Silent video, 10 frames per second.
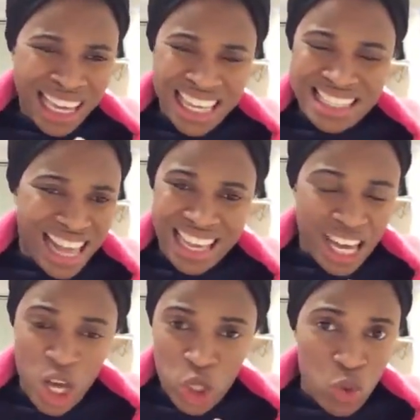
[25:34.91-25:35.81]
it's like
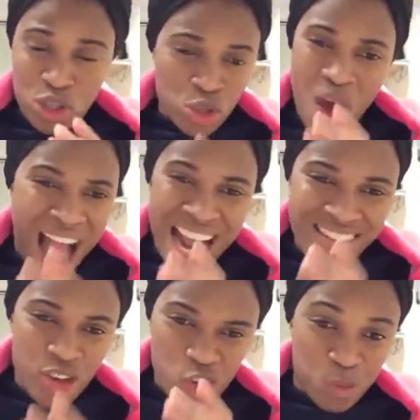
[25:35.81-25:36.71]
you are so
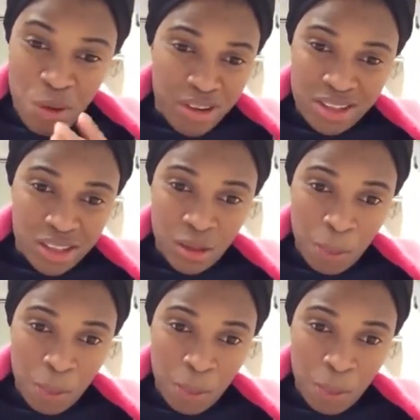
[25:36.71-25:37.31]
angry in your spirit.